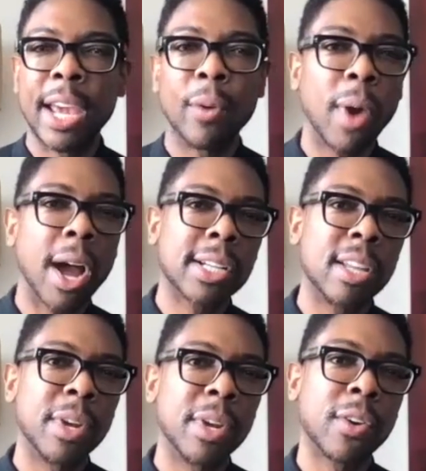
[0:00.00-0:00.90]
It
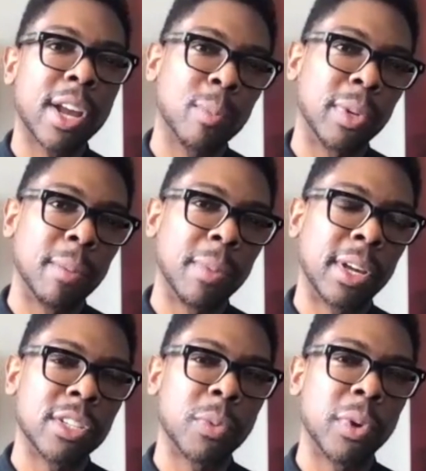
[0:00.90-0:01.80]
rocked him incredibly
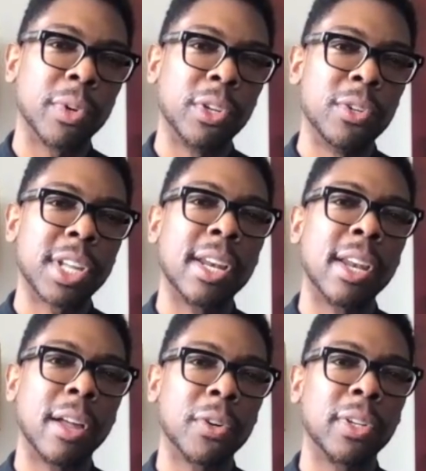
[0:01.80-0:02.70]
because we were losing
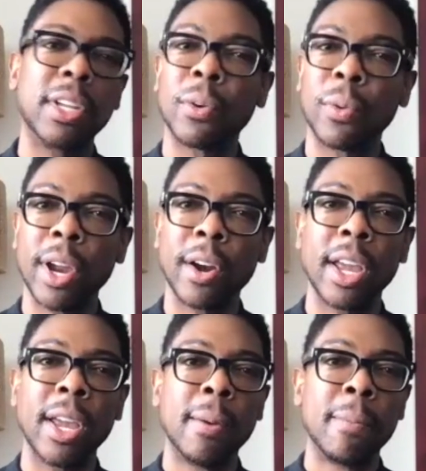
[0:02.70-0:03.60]
another
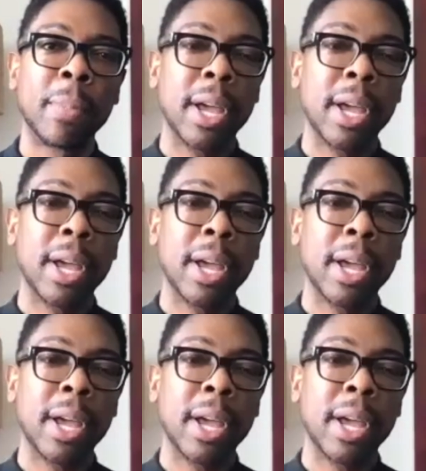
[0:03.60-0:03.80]
literary,